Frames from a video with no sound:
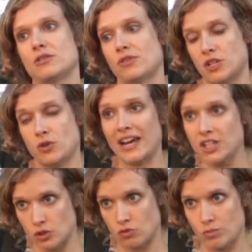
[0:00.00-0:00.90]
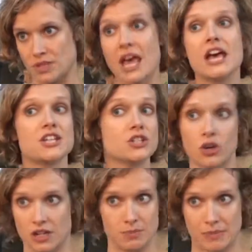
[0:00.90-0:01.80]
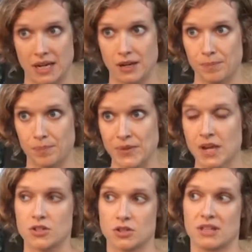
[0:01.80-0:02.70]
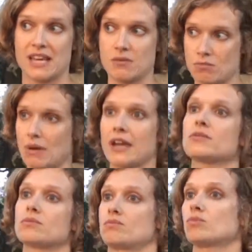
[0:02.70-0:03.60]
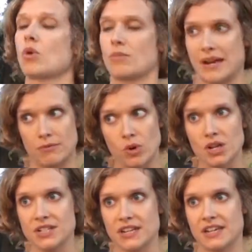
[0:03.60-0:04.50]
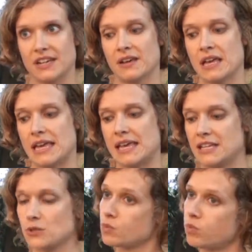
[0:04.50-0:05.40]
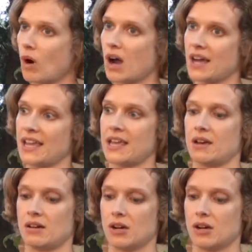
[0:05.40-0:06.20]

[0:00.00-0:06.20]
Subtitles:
of education groups is not as big. So then one might wonder is why